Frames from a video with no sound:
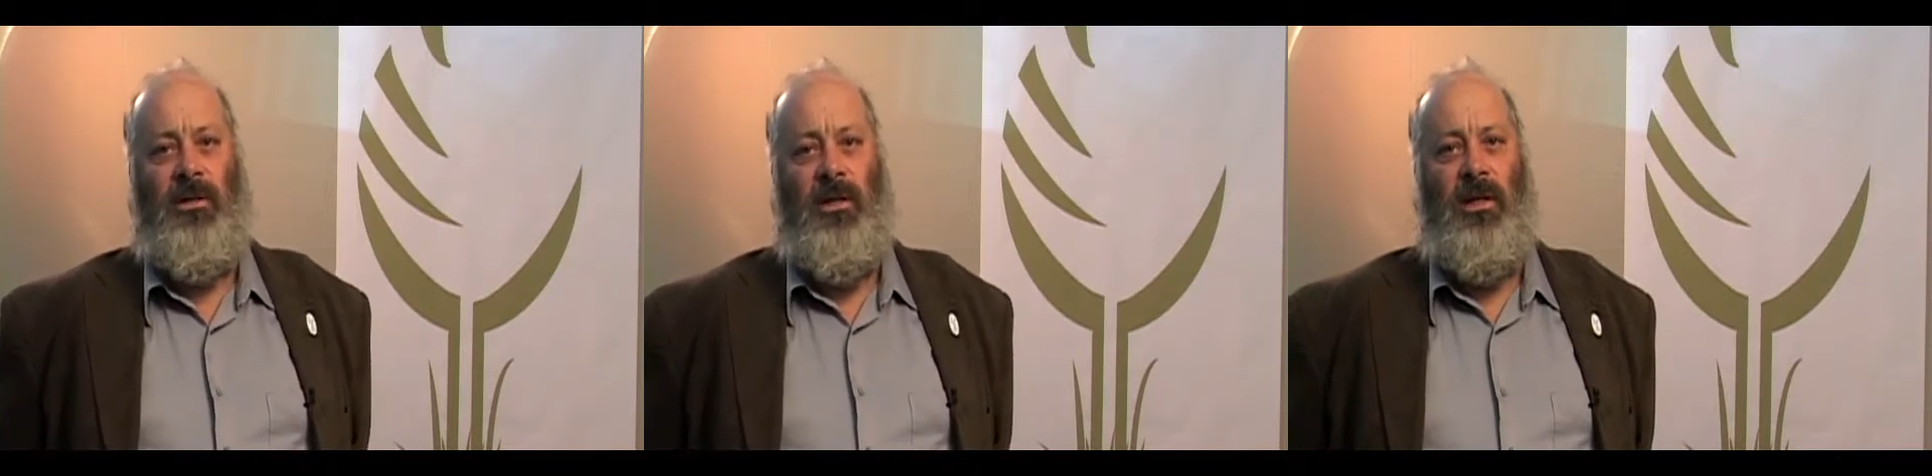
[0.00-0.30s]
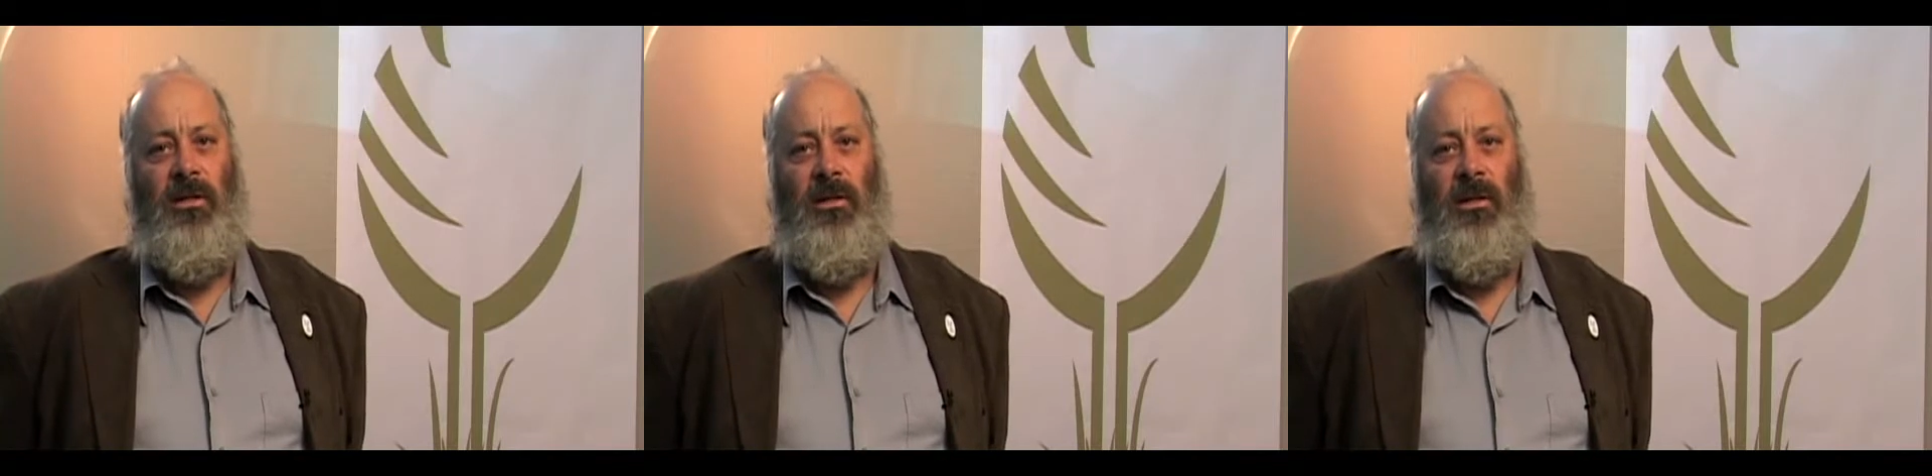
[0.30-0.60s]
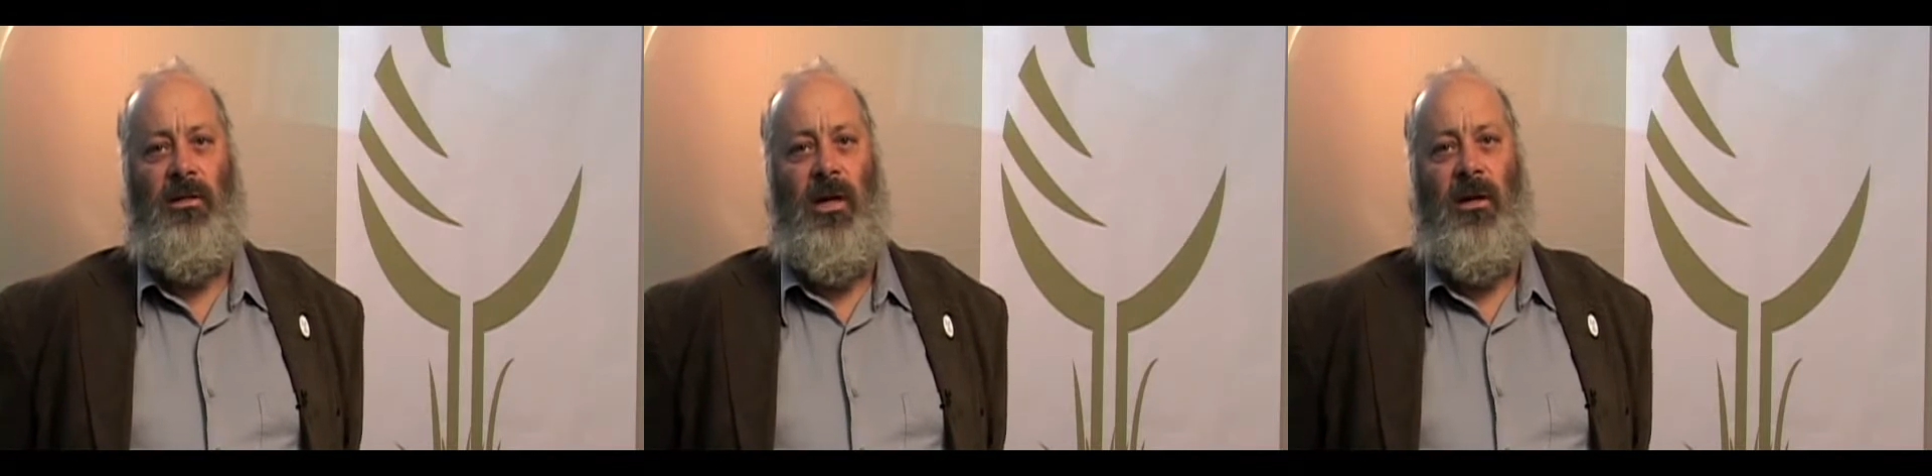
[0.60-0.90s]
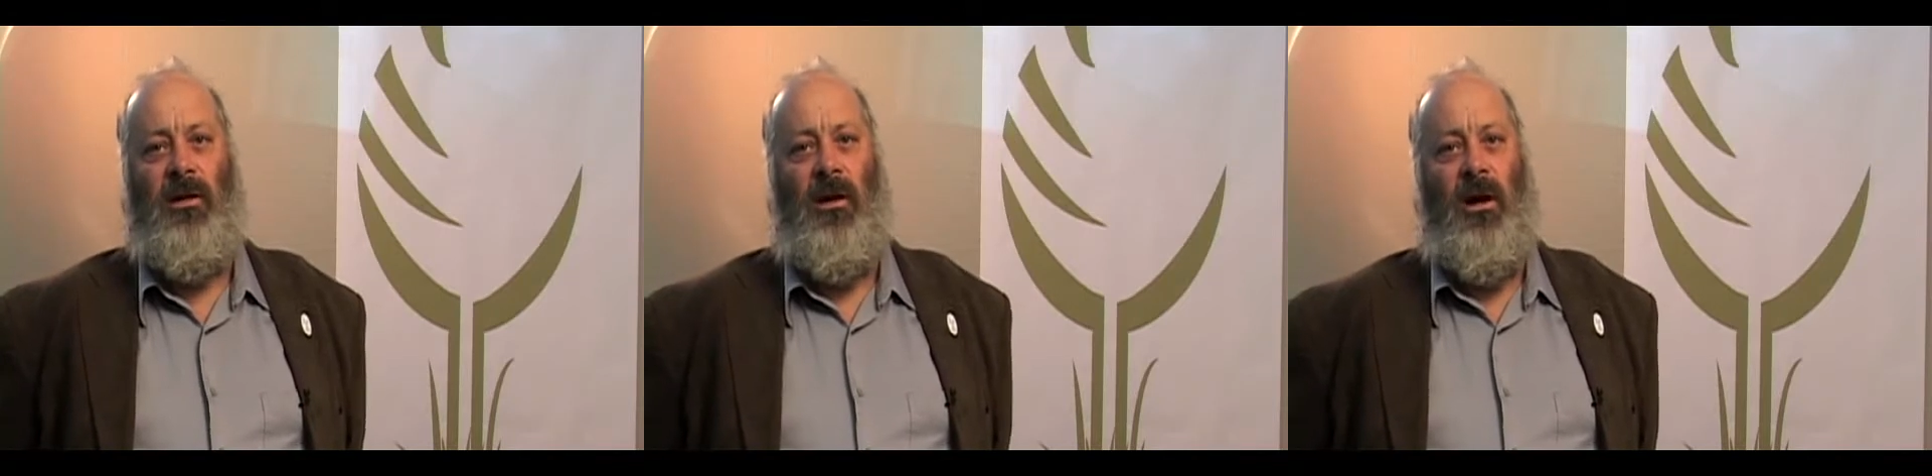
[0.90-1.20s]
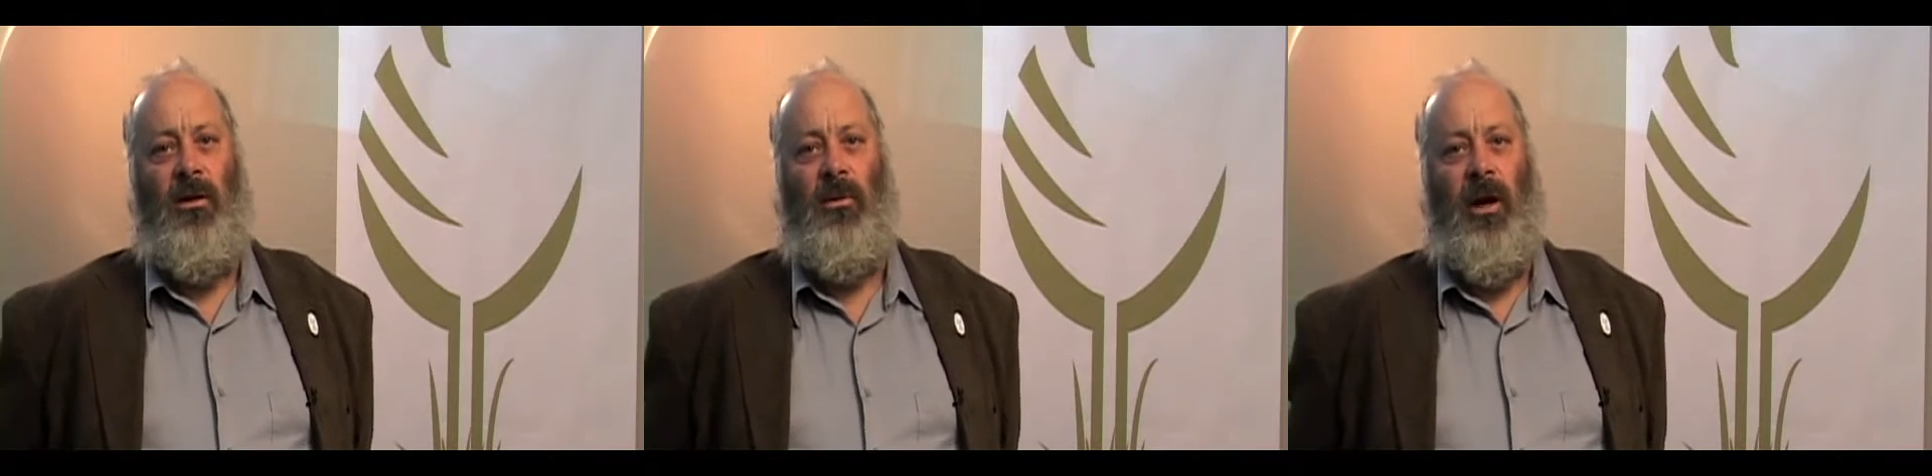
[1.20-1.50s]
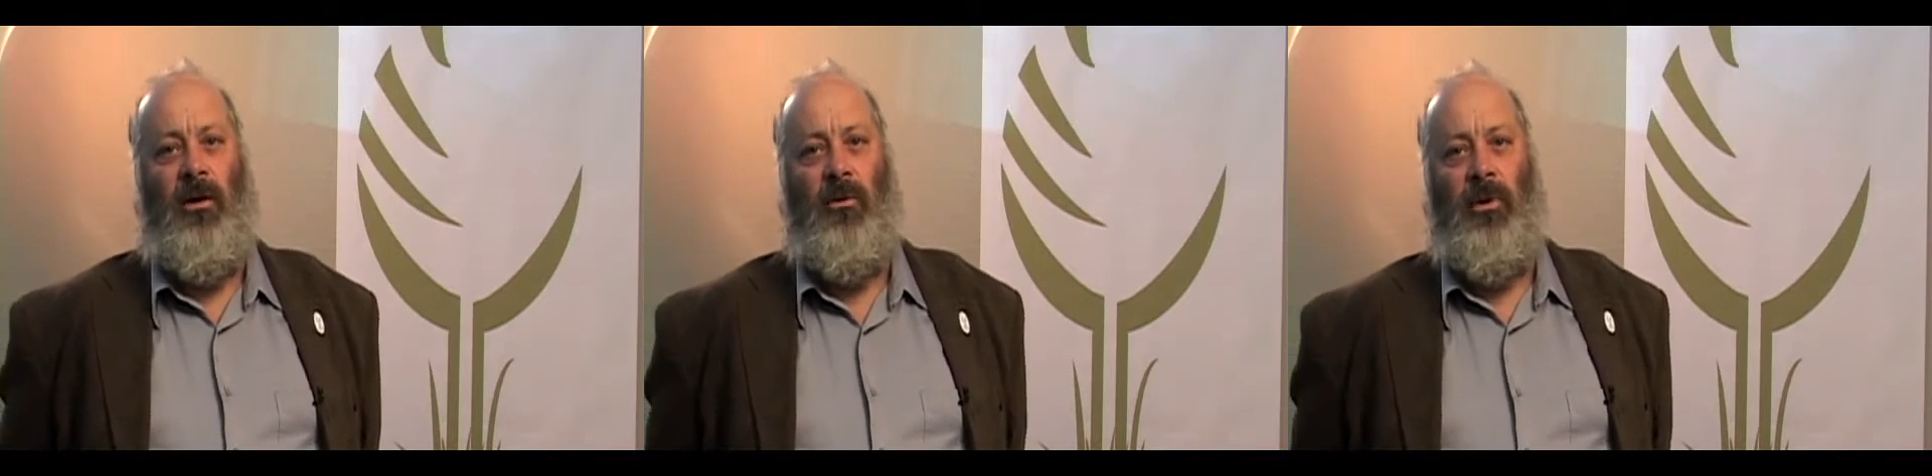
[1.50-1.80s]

cities in the state of Colorado.